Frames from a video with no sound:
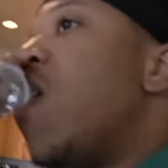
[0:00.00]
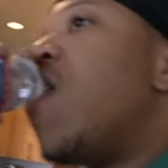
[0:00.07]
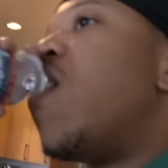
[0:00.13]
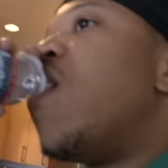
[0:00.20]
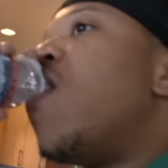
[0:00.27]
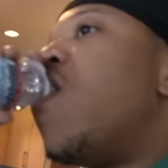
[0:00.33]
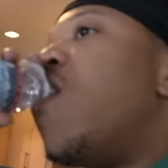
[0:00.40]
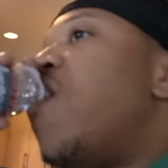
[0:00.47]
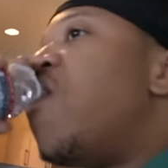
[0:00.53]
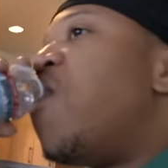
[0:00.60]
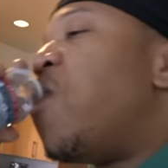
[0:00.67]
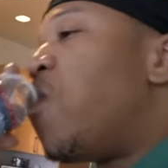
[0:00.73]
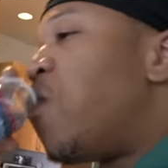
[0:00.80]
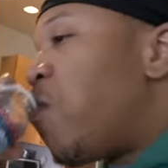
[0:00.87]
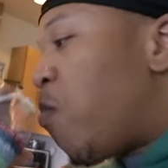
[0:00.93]
you feeling. I ain't
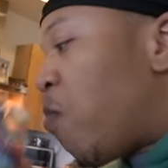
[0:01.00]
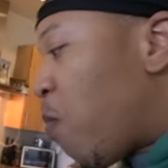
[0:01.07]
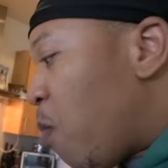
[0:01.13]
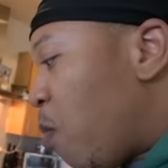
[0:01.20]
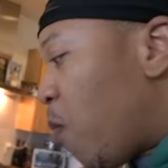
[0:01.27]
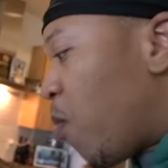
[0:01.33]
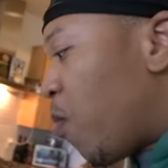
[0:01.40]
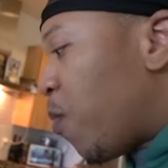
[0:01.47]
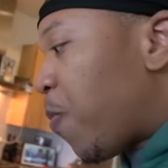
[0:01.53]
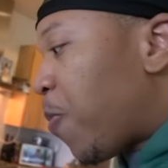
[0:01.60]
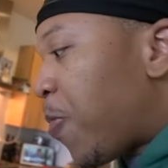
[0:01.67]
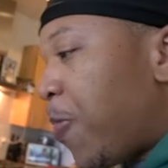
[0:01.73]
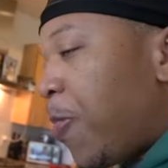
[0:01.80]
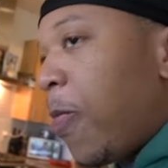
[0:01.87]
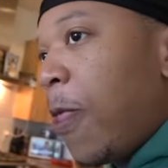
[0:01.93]
tripping. I'm gonna go to a grocery
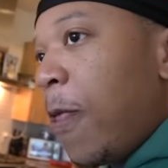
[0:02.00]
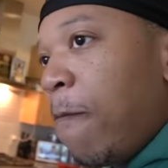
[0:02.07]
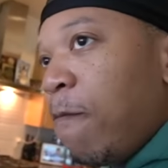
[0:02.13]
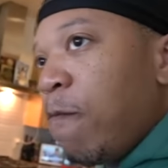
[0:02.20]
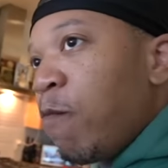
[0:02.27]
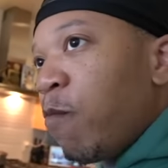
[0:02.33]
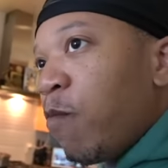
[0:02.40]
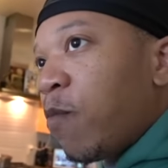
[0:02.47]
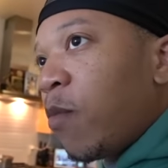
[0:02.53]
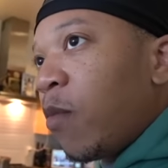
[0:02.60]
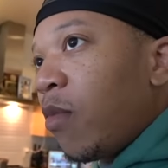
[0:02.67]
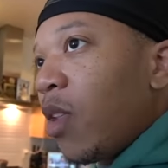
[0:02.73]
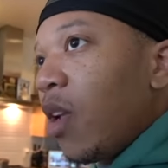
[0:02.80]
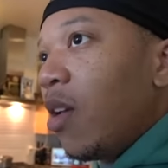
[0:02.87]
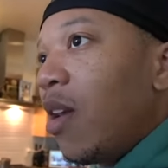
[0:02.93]
store.
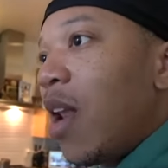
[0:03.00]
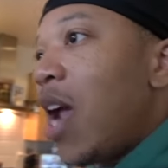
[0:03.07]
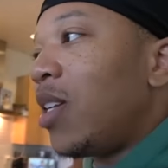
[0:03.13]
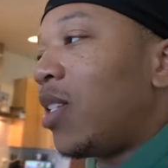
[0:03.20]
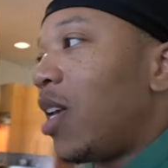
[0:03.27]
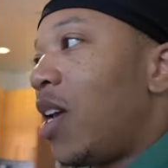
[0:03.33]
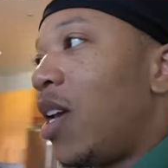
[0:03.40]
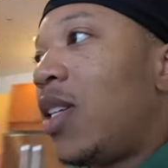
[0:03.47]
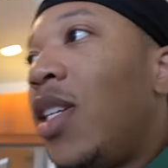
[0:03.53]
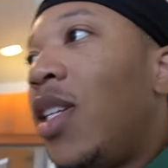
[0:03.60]
Bro. Nice ass